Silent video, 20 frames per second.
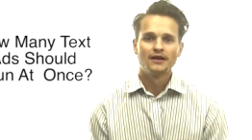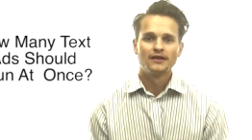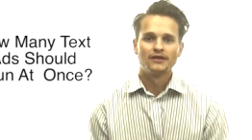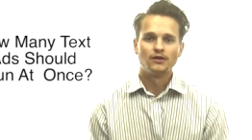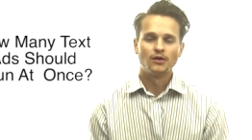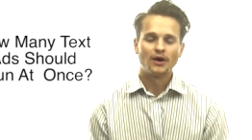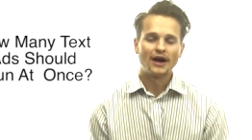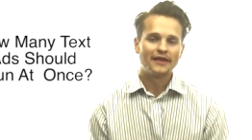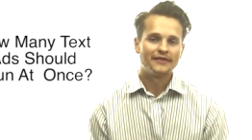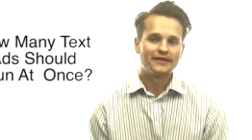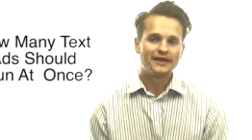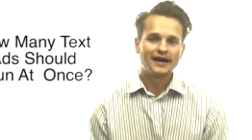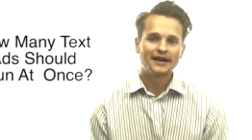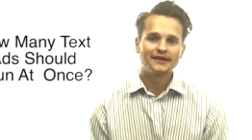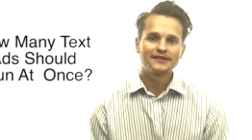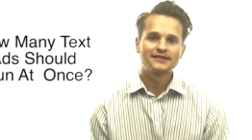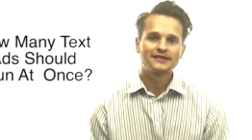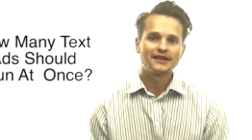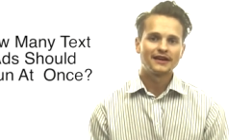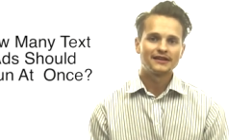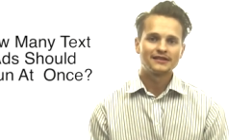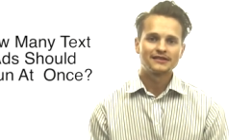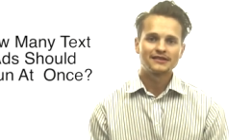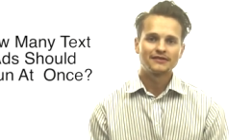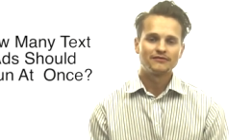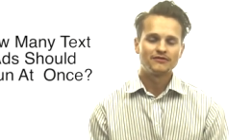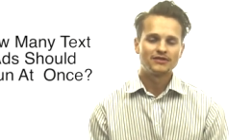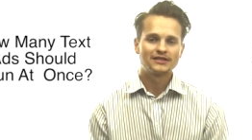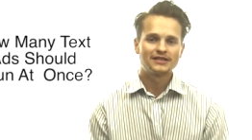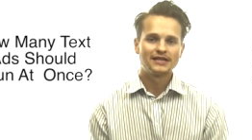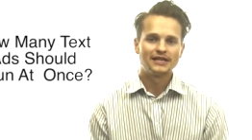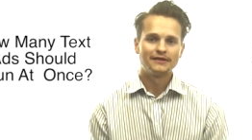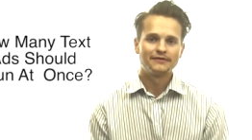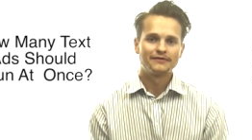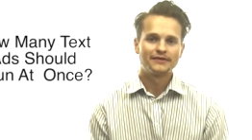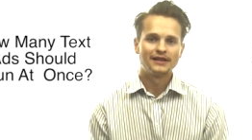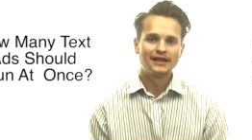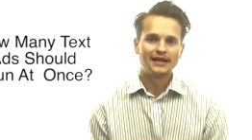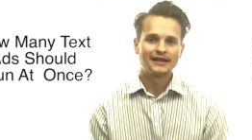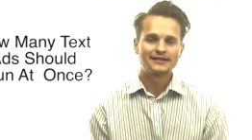The ads that receive
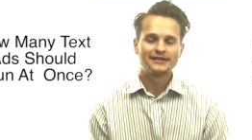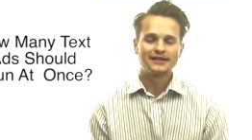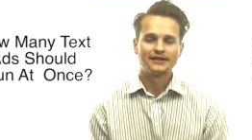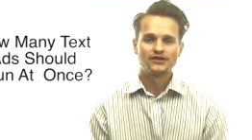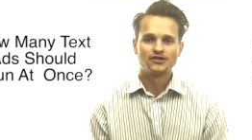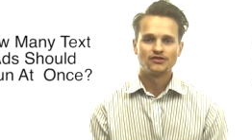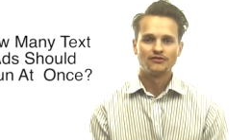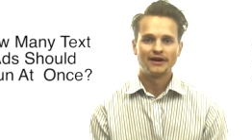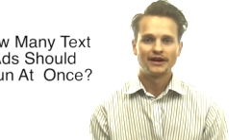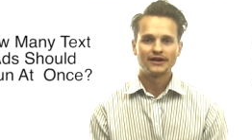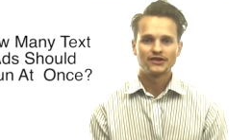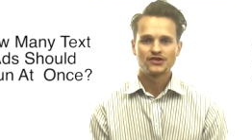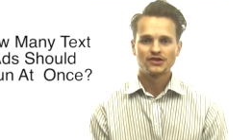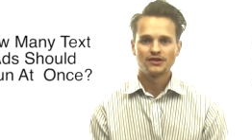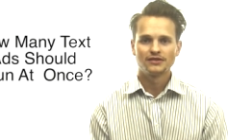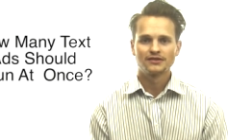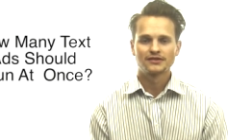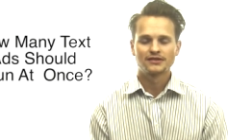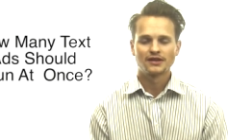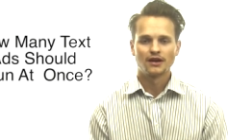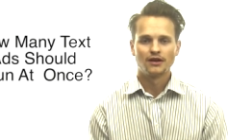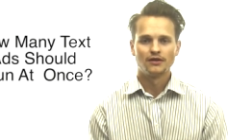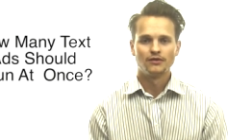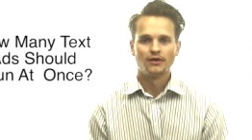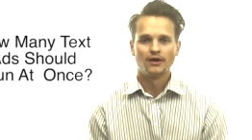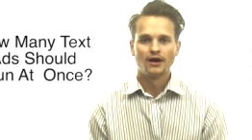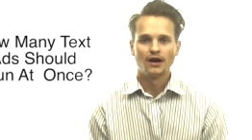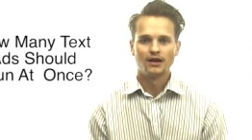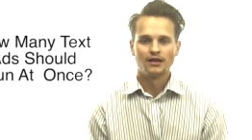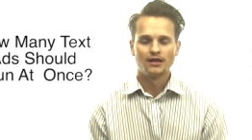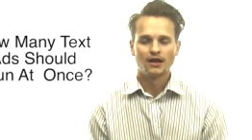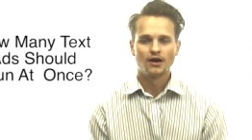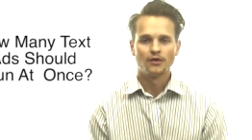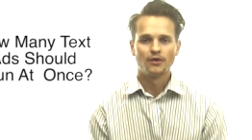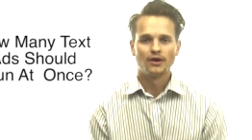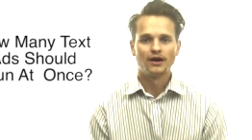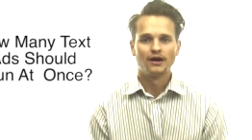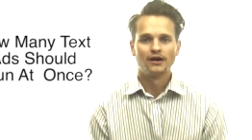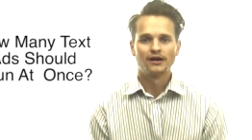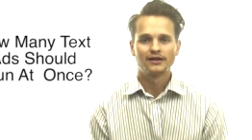the less interaction, so a
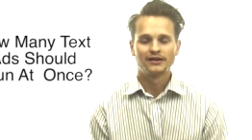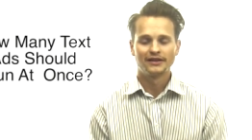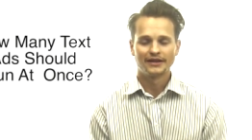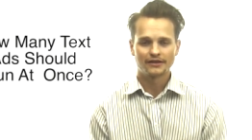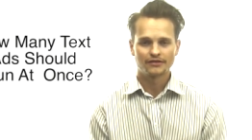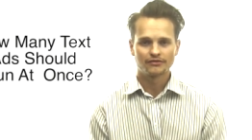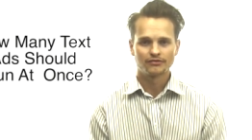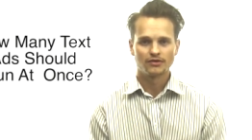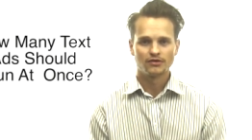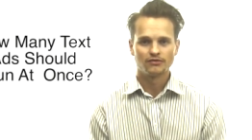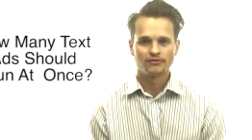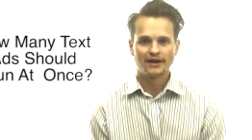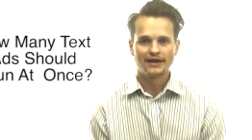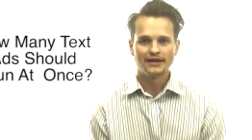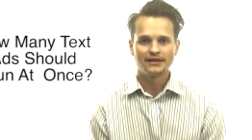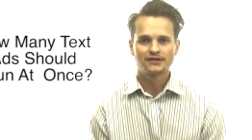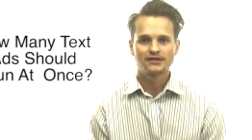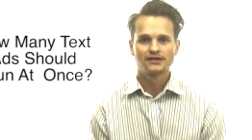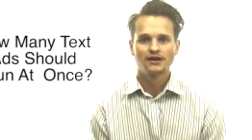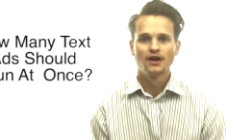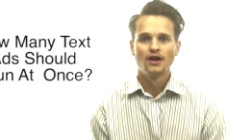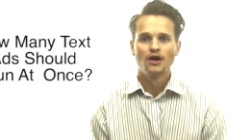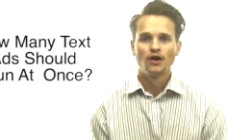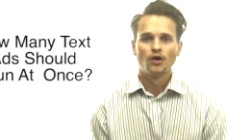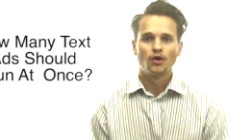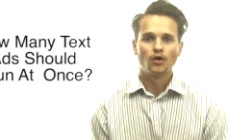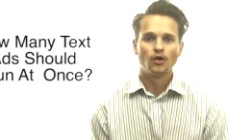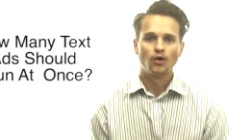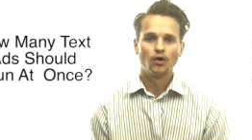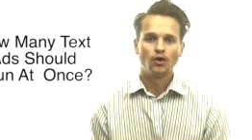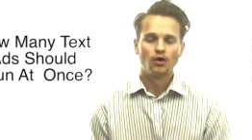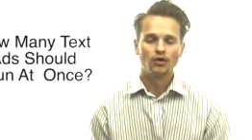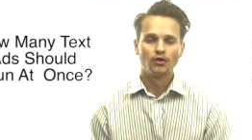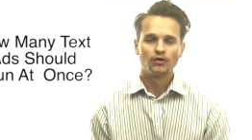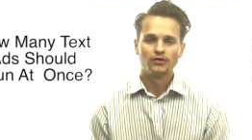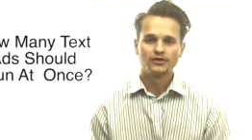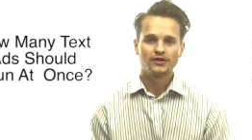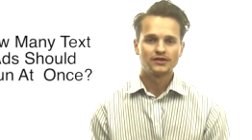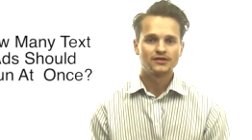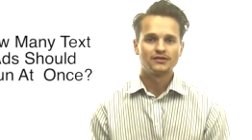lower click-through rate
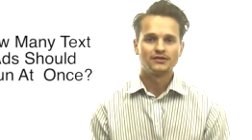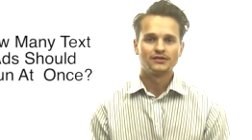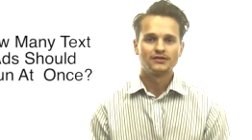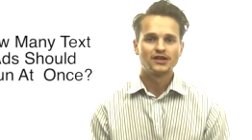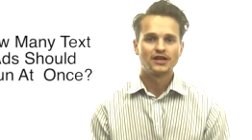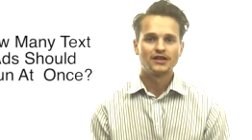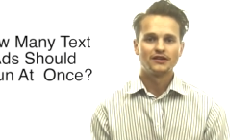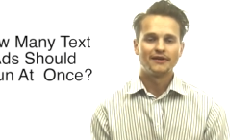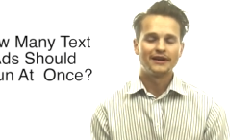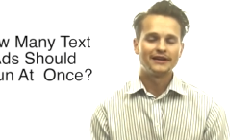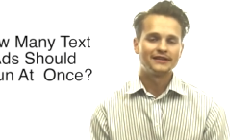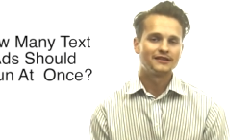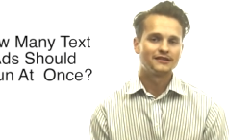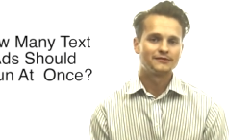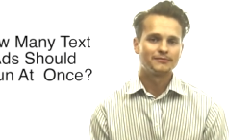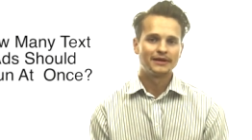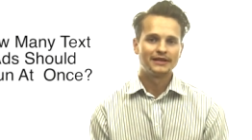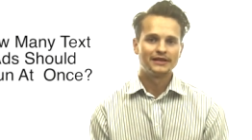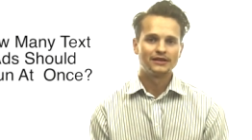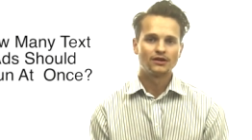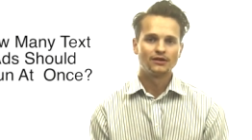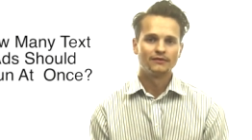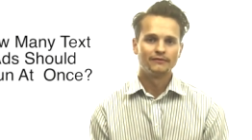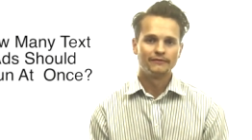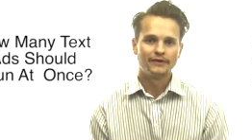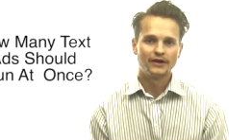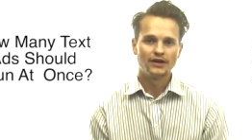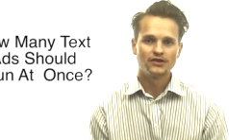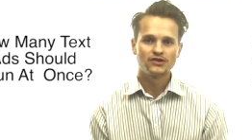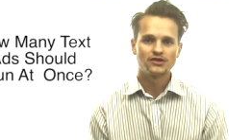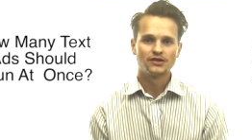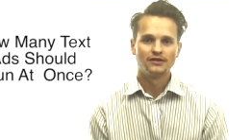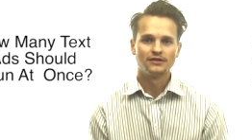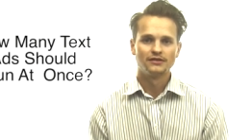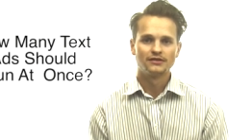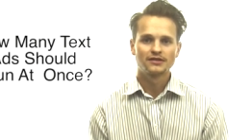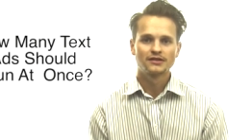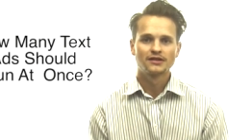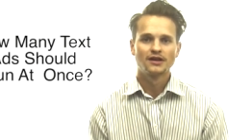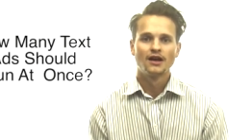or doesn't generate as many
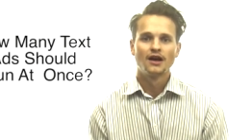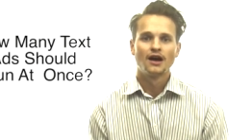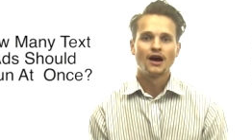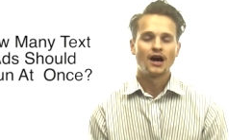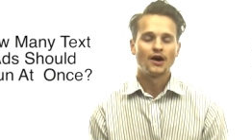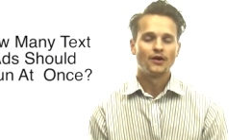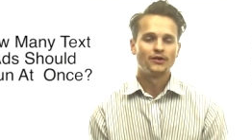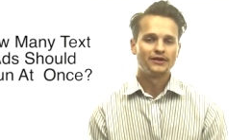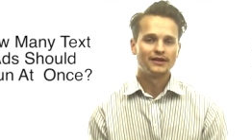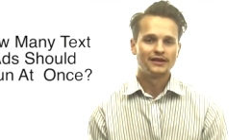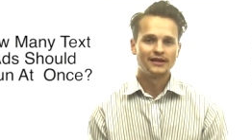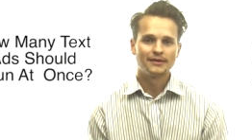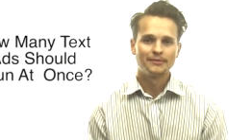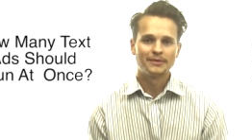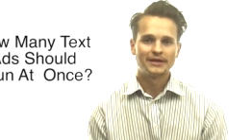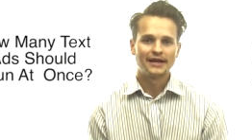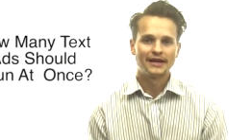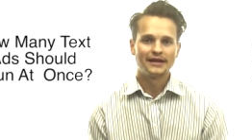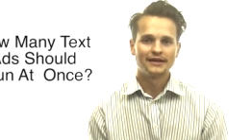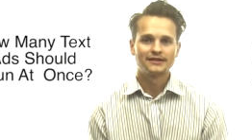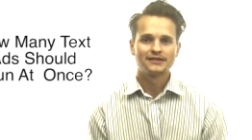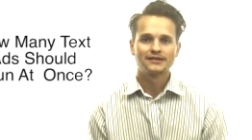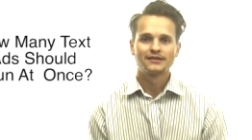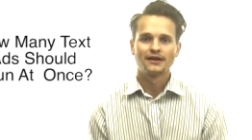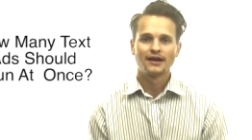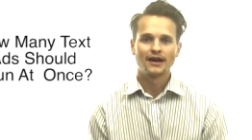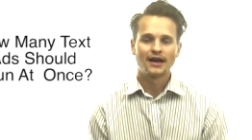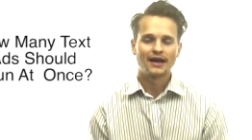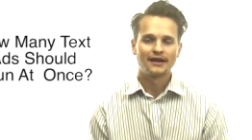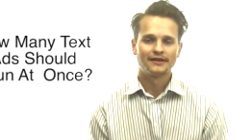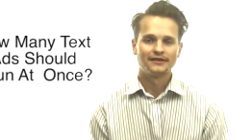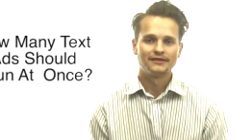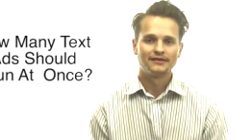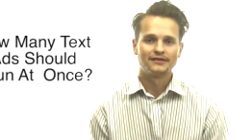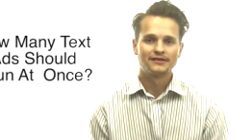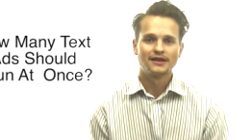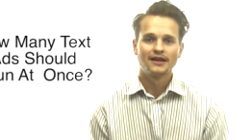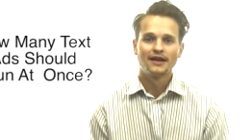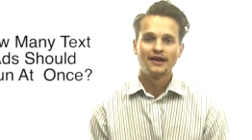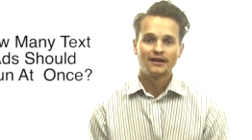conversions, I would eliminate
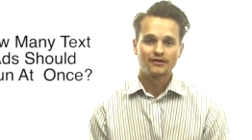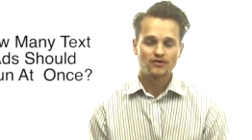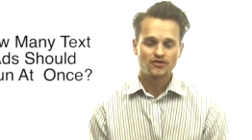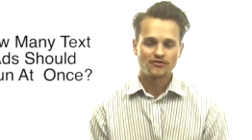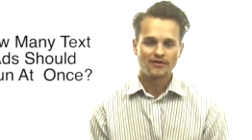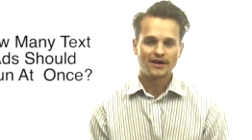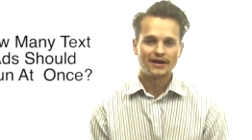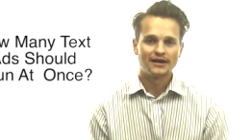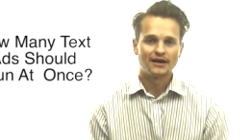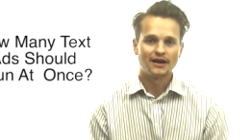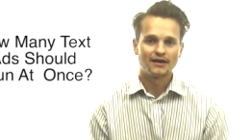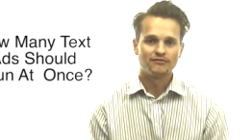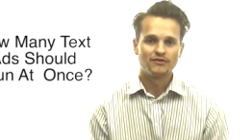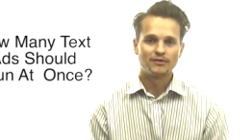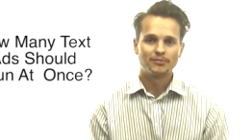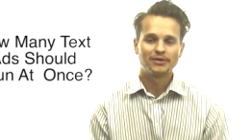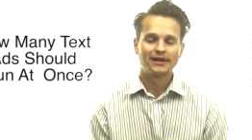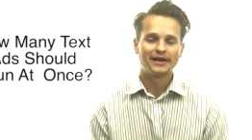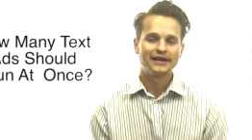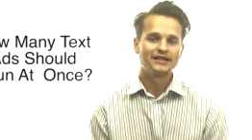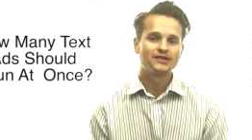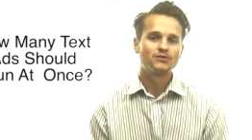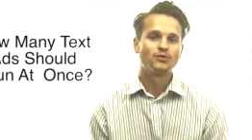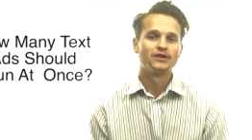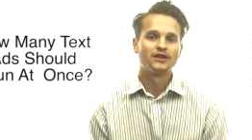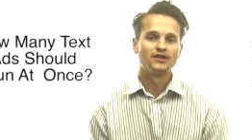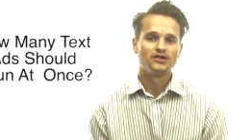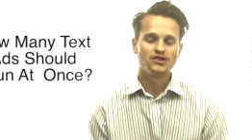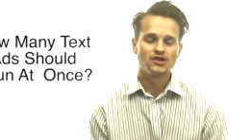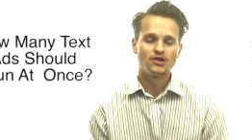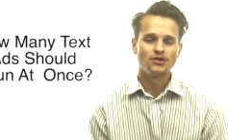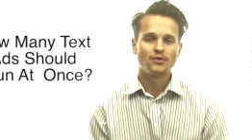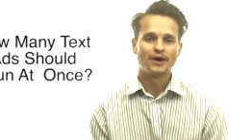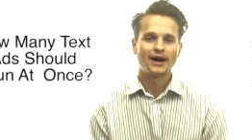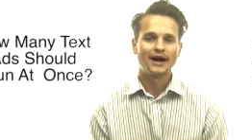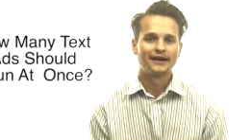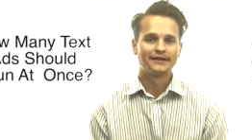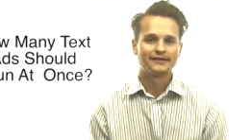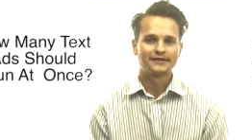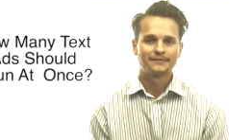and create and replace with a new
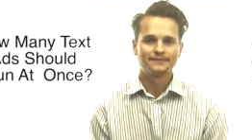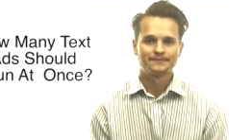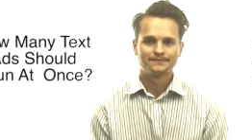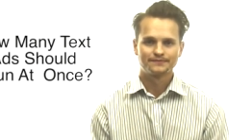ad.